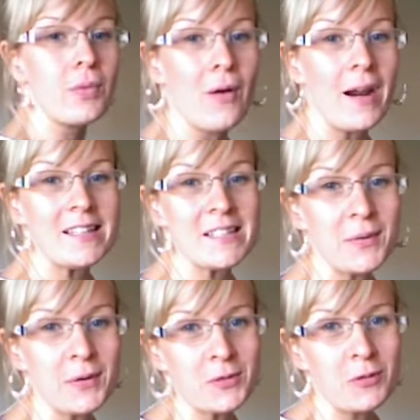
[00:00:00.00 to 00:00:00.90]
Right,
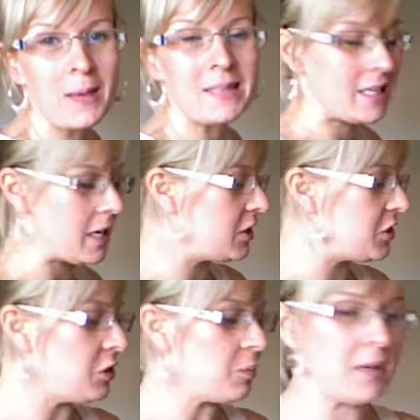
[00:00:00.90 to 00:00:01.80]
so once we've blended our
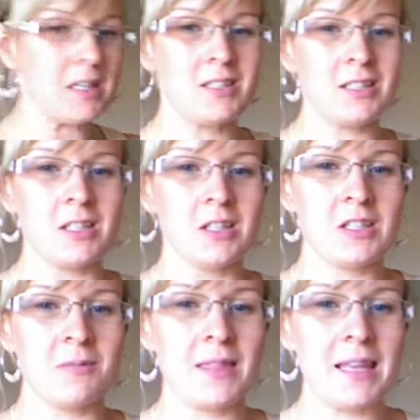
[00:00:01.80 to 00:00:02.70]
soup, it should look
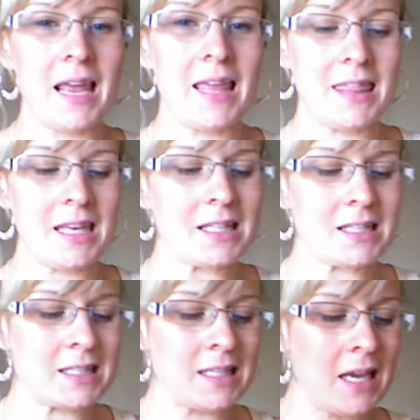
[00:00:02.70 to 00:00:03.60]
something like
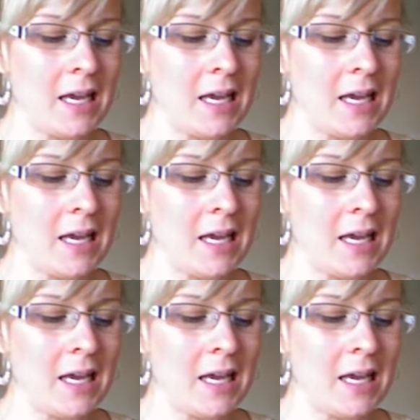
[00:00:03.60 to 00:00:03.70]
this.